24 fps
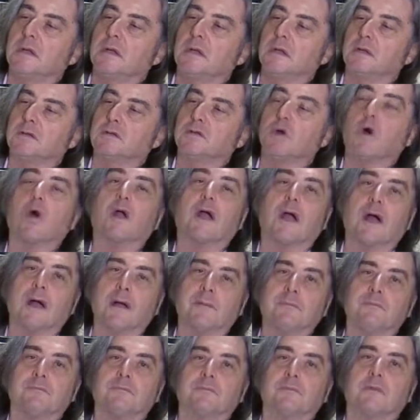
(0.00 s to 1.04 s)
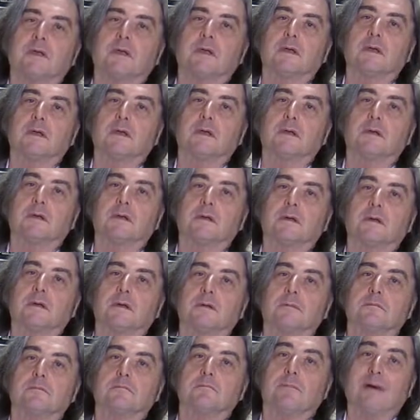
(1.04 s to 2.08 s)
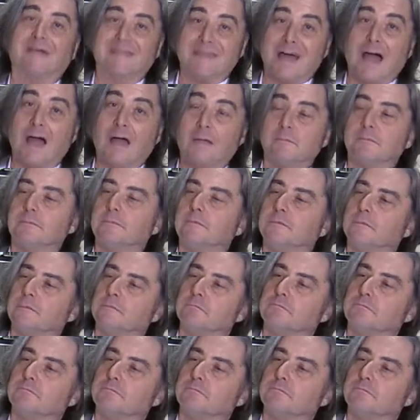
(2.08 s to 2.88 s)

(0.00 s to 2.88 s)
uh, toca, uh, bata, mm, mm,